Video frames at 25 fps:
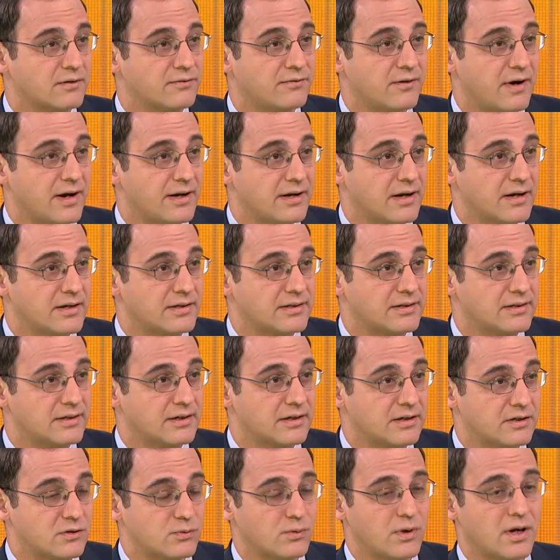financing
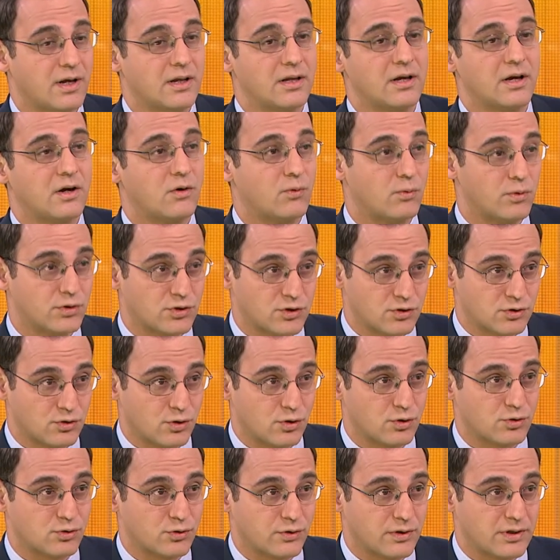as well, which is
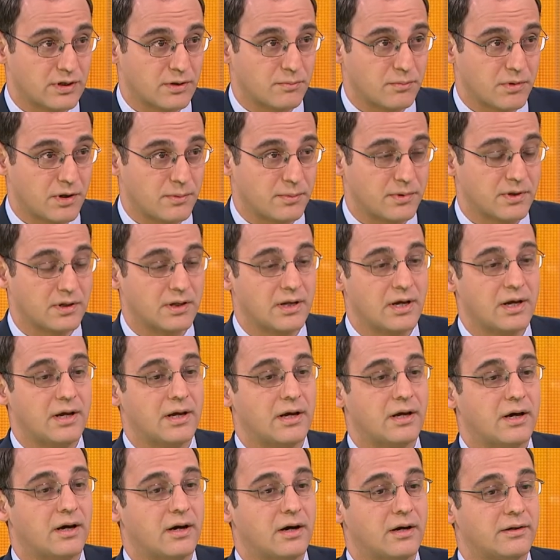also in a bubble.
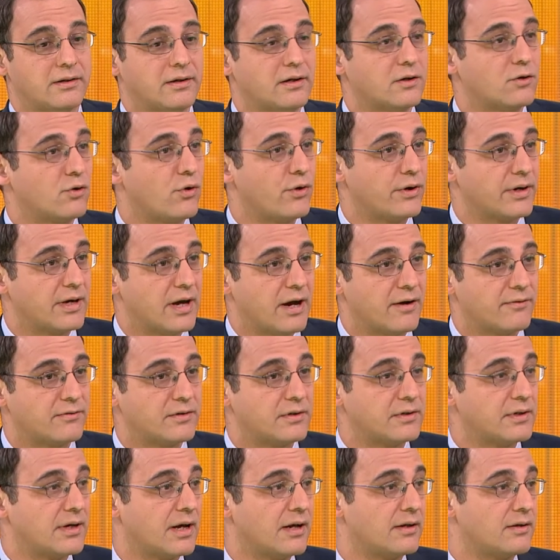Uh, they're going
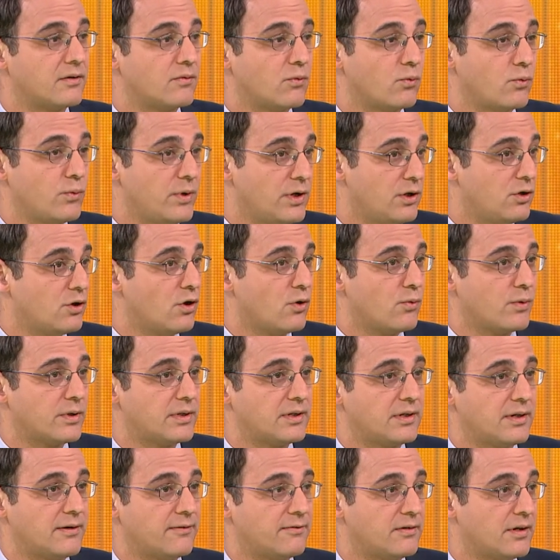after that. We know what
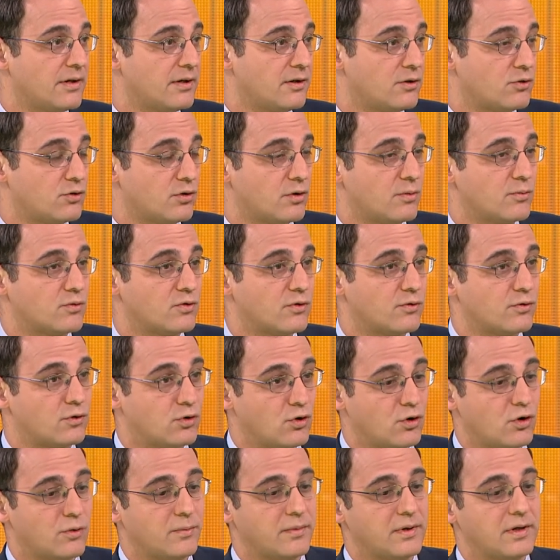they've done in terms of
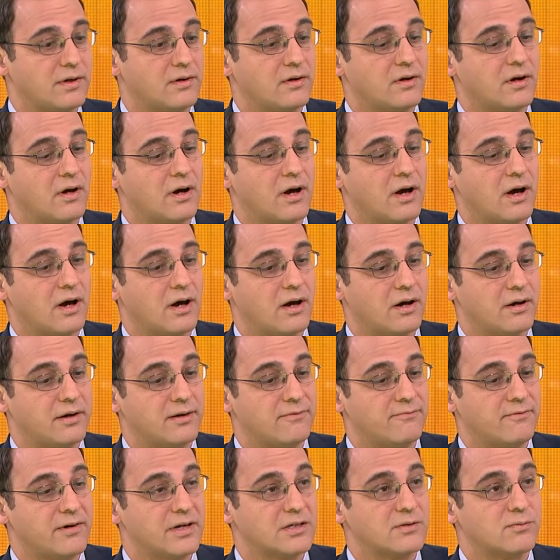curbing uh,
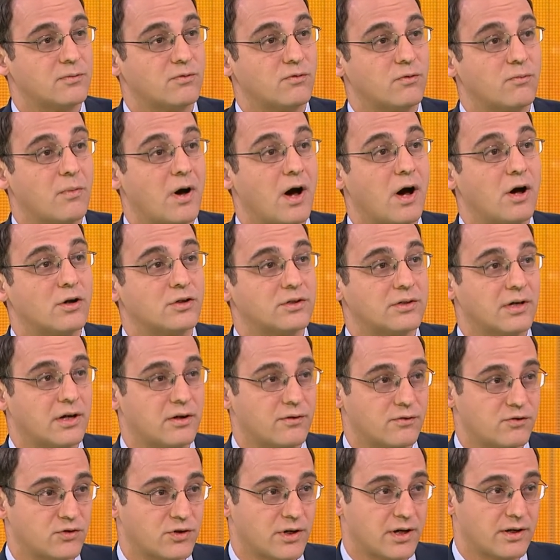investment from outside
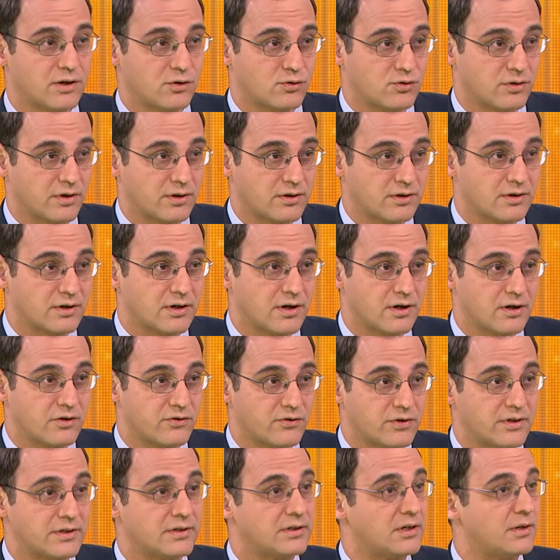of China to other
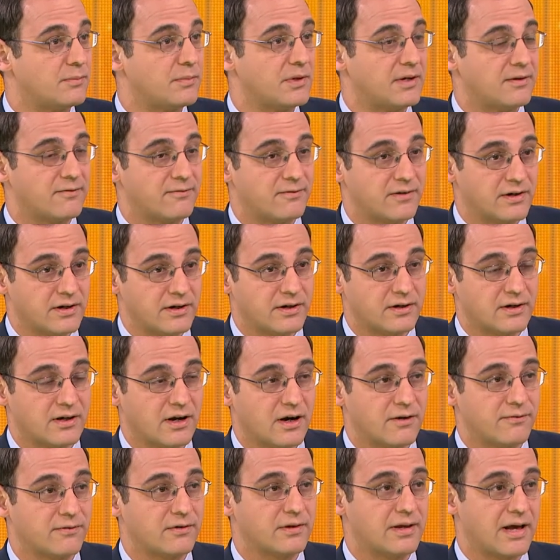countries. They're being very
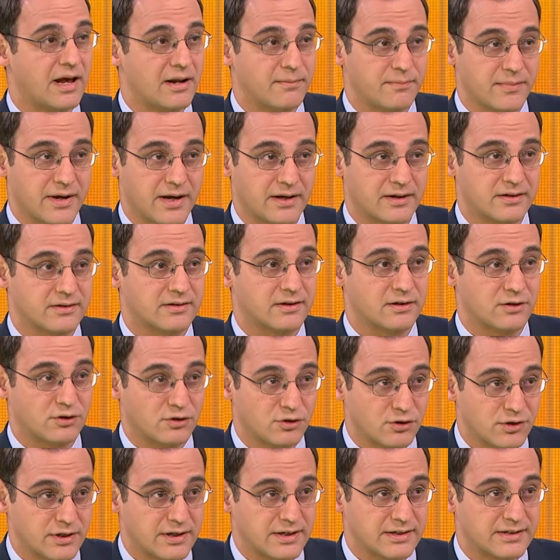careful. Anbang is a
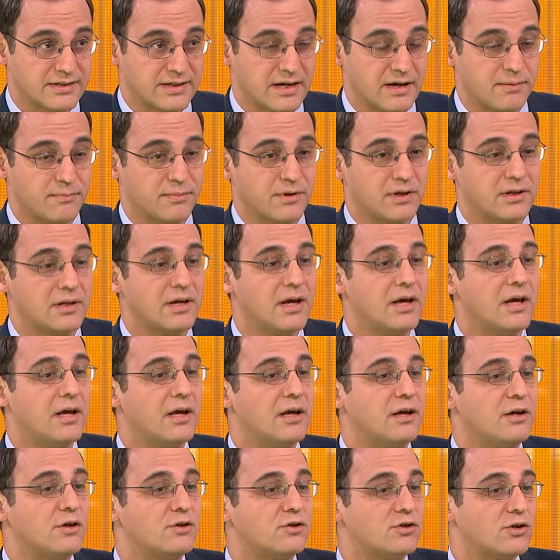good example.
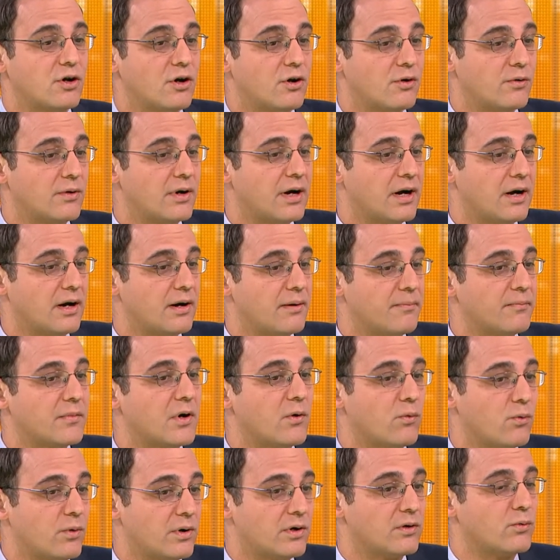So um,
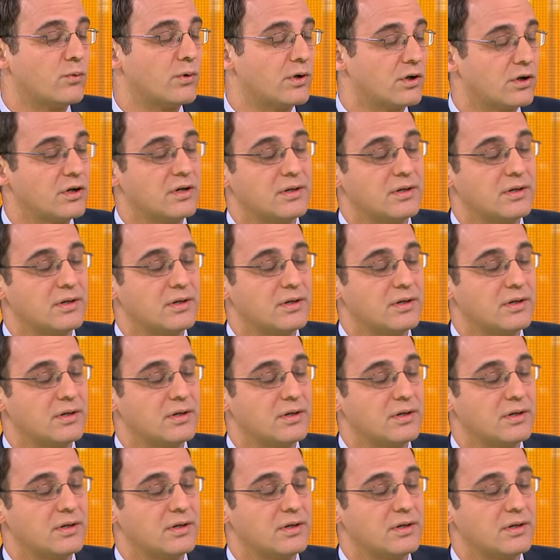we're, we're going